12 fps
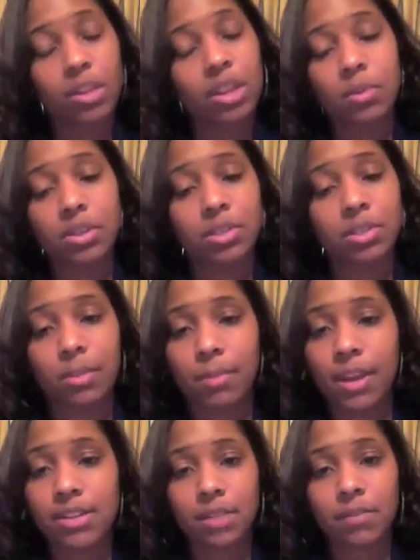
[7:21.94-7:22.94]
wish him the
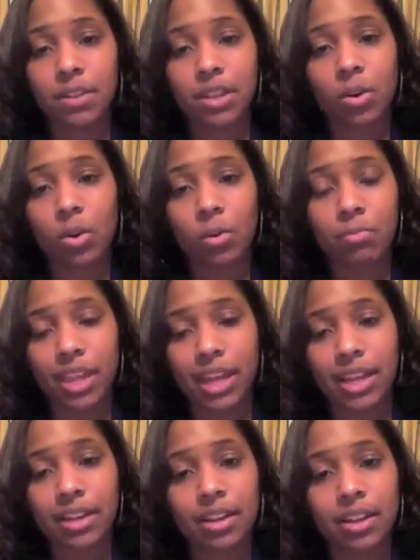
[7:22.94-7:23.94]
best. I really hope
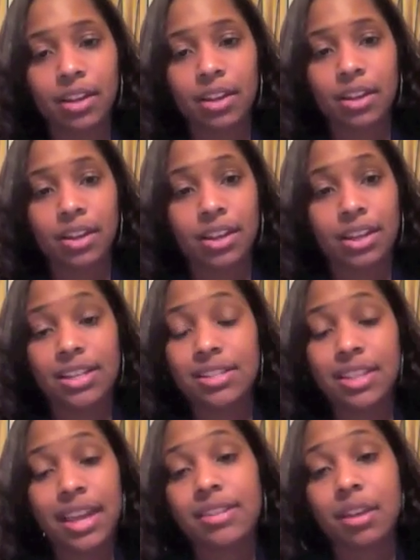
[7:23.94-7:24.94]
that he
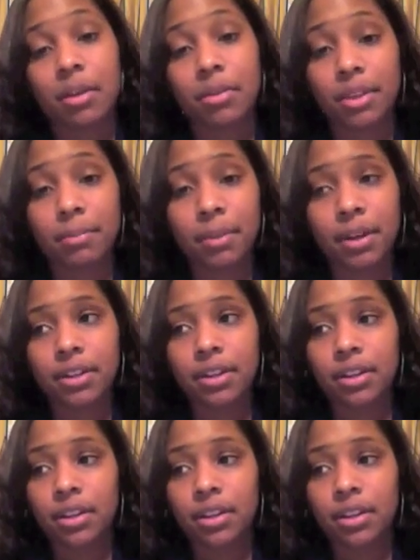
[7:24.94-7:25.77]
stays healthy. But,